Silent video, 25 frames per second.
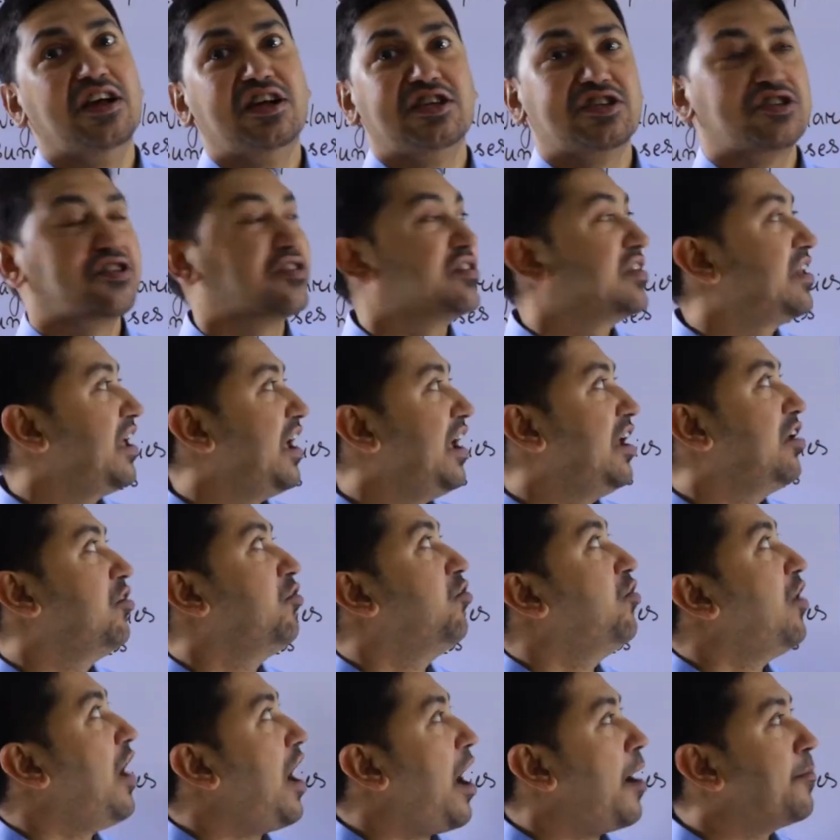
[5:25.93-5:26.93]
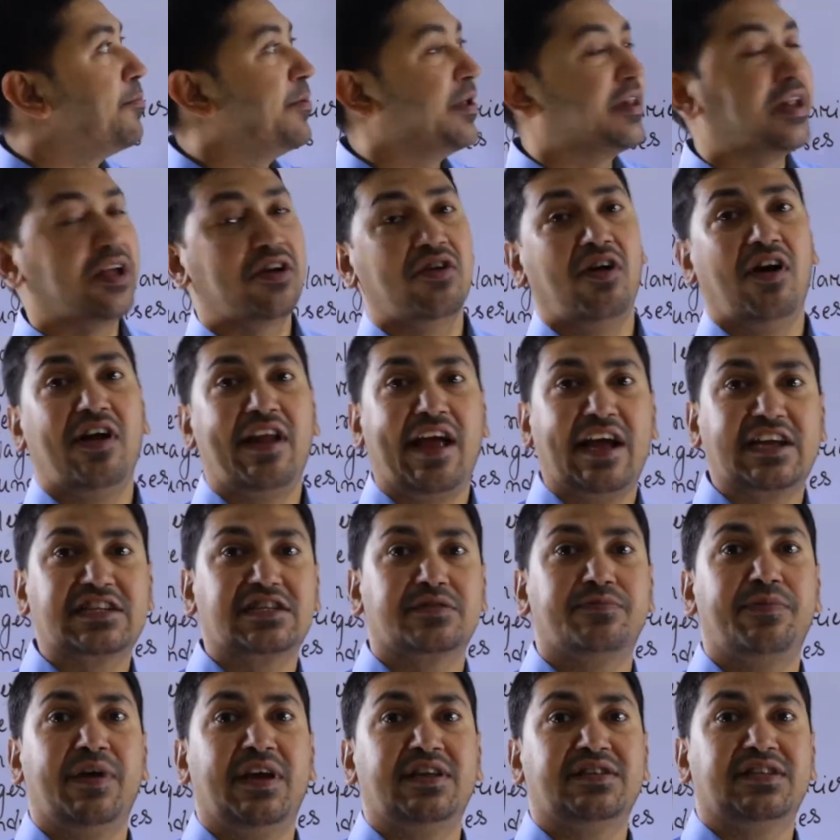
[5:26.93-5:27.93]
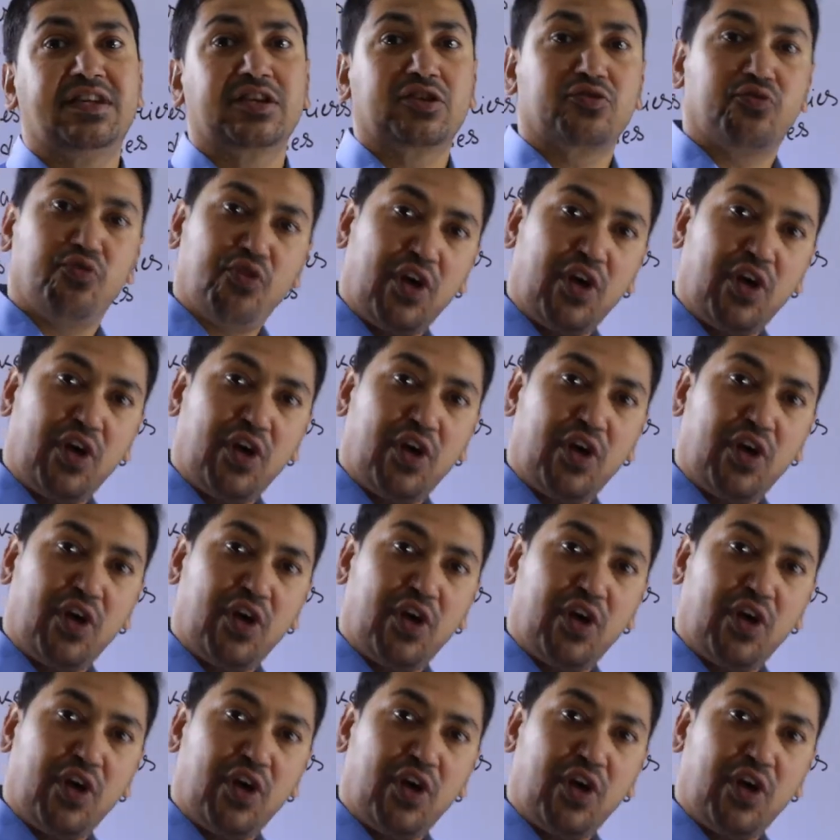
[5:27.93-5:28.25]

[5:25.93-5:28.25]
So they know everything, all expenses,